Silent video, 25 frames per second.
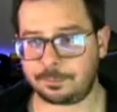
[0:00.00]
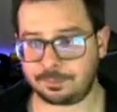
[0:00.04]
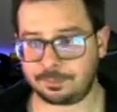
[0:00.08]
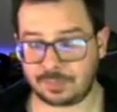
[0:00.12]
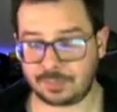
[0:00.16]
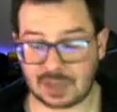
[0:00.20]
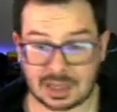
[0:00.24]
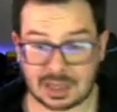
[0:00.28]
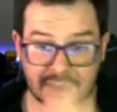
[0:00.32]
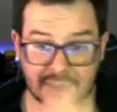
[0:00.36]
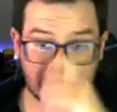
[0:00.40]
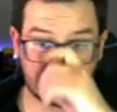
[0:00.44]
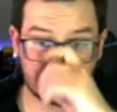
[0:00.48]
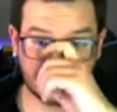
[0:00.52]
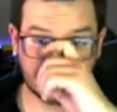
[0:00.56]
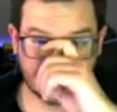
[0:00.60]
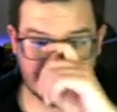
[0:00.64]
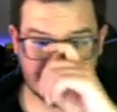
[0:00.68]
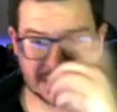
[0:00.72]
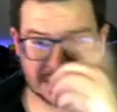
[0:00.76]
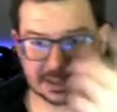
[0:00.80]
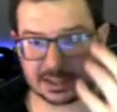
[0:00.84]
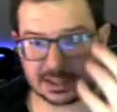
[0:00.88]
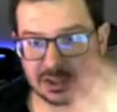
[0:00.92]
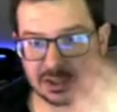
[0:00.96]
And then
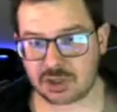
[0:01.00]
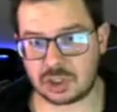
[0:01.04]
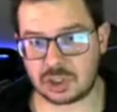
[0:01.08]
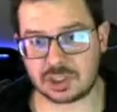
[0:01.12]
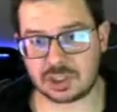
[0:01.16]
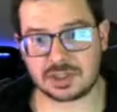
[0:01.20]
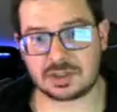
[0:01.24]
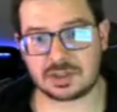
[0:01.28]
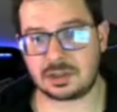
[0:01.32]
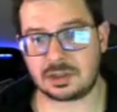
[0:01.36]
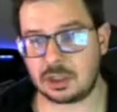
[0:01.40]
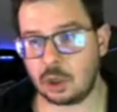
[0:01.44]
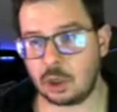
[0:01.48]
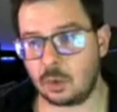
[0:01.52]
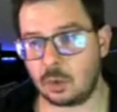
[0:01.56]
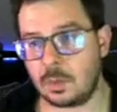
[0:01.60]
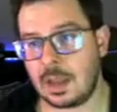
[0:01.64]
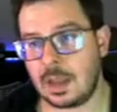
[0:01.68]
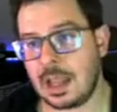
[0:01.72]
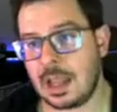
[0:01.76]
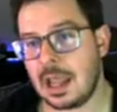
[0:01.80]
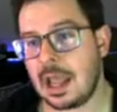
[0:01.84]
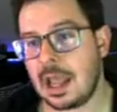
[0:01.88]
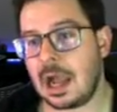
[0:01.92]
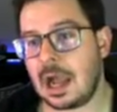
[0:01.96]
Protect is just, you know,
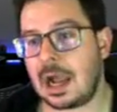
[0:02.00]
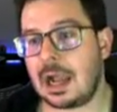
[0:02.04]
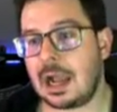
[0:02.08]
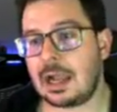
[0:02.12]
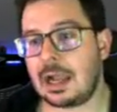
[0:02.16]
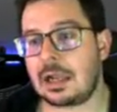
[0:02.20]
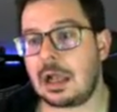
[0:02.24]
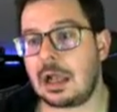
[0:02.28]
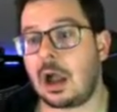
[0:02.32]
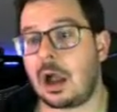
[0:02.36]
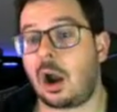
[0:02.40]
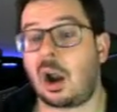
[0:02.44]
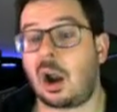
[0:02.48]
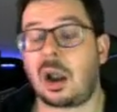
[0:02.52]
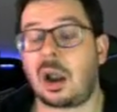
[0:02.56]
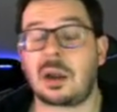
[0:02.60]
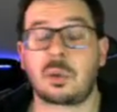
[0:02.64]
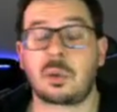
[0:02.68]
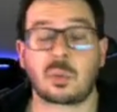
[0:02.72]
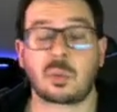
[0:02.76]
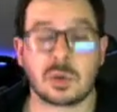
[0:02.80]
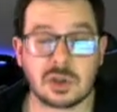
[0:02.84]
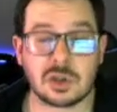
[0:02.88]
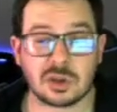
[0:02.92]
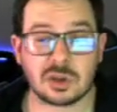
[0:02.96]
I
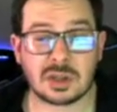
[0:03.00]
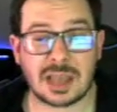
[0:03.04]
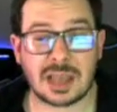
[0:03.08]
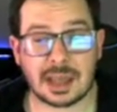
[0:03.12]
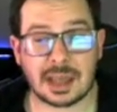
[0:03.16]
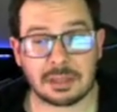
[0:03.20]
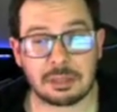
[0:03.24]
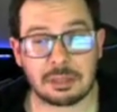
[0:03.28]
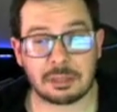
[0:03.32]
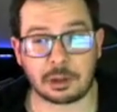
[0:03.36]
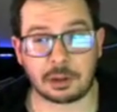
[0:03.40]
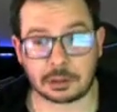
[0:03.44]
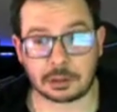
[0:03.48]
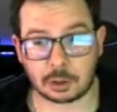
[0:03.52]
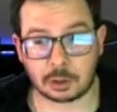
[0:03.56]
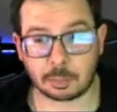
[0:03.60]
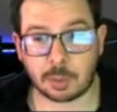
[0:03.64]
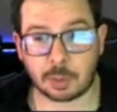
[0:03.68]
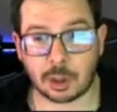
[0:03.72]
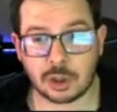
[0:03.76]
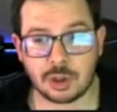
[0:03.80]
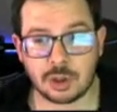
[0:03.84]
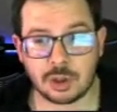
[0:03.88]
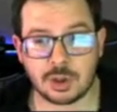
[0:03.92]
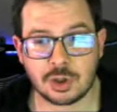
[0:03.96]
originally had Thunder
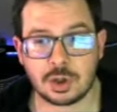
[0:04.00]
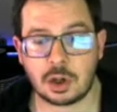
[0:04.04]
Punch